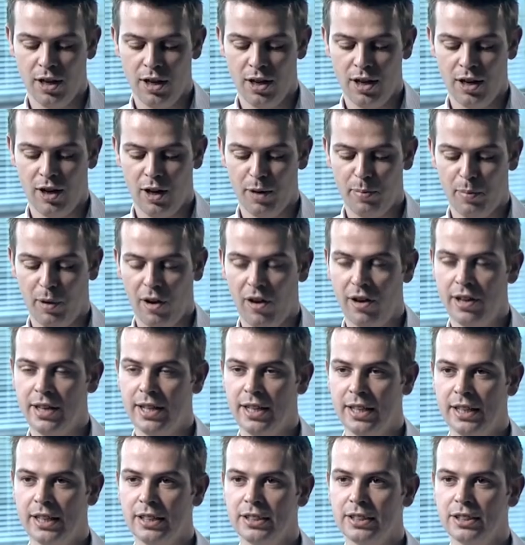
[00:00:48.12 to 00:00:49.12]
I applied
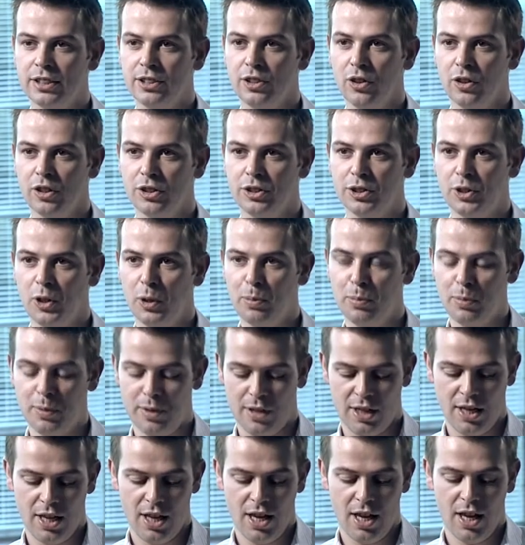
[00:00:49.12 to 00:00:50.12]
here, got a job,
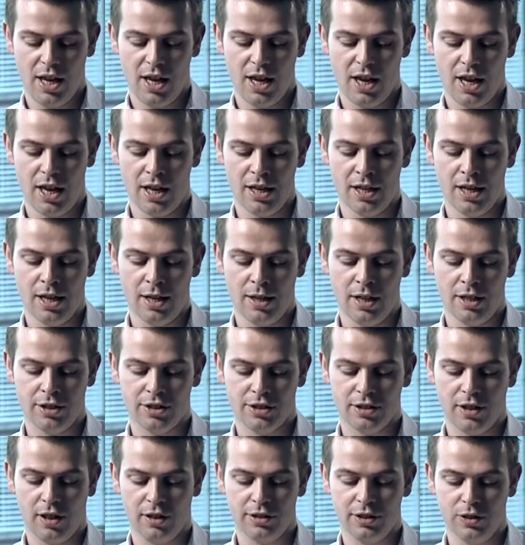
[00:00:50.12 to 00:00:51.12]
and
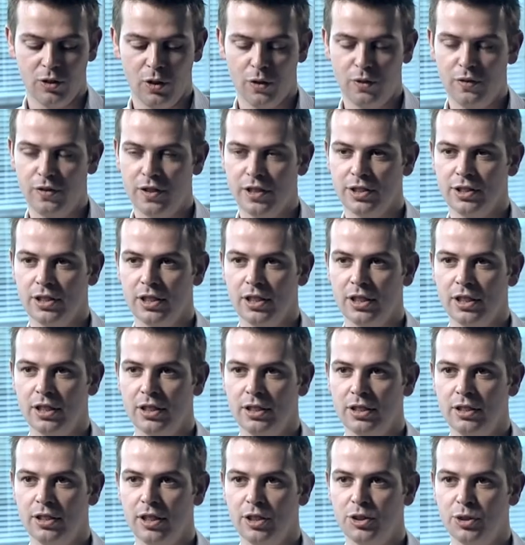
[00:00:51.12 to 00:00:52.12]
started off as
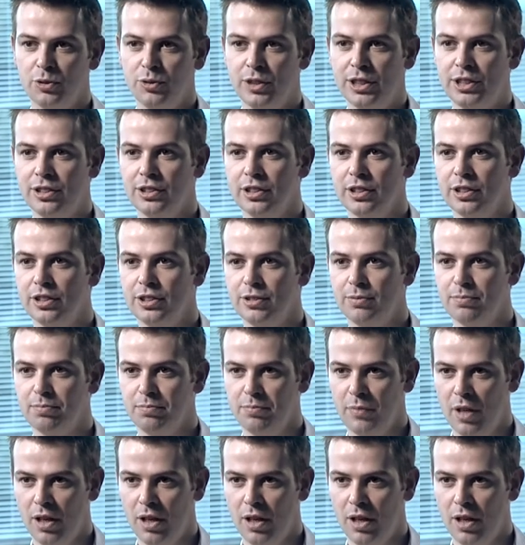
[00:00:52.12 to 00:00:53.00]
a research